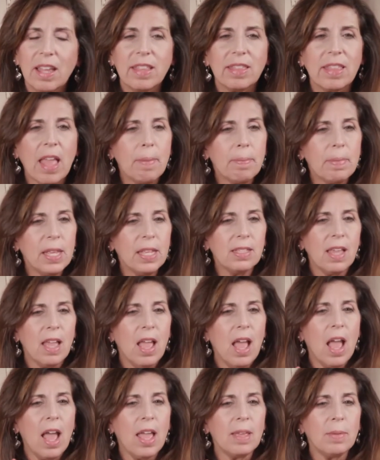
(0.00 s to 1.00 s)
That means
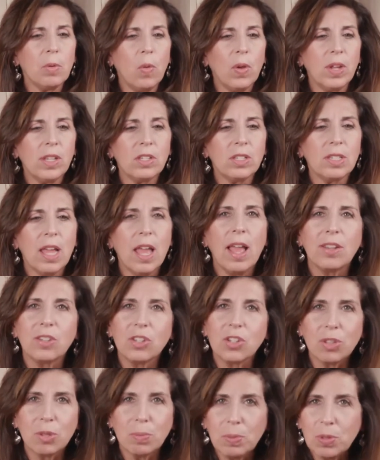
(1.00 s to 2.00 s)
I am going to
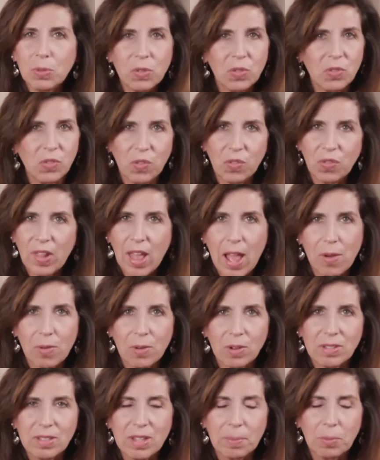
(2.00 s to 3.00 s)
touch the beautiful
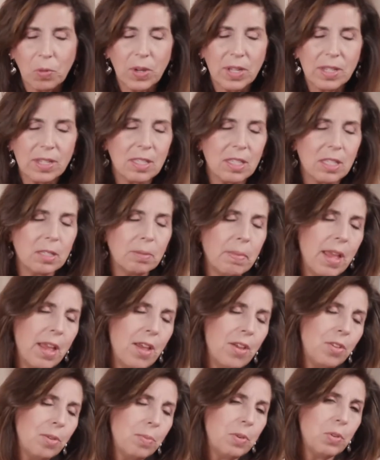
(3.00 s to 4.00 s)
flowers. I'm going to
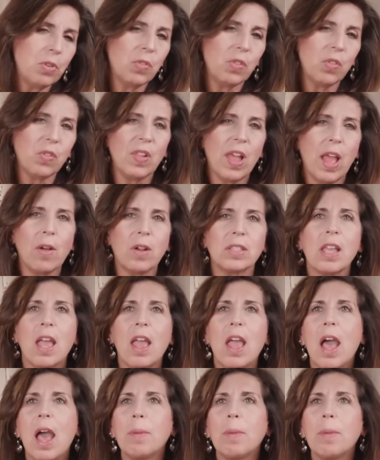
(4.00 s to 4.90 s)
smell the beautiful flowers.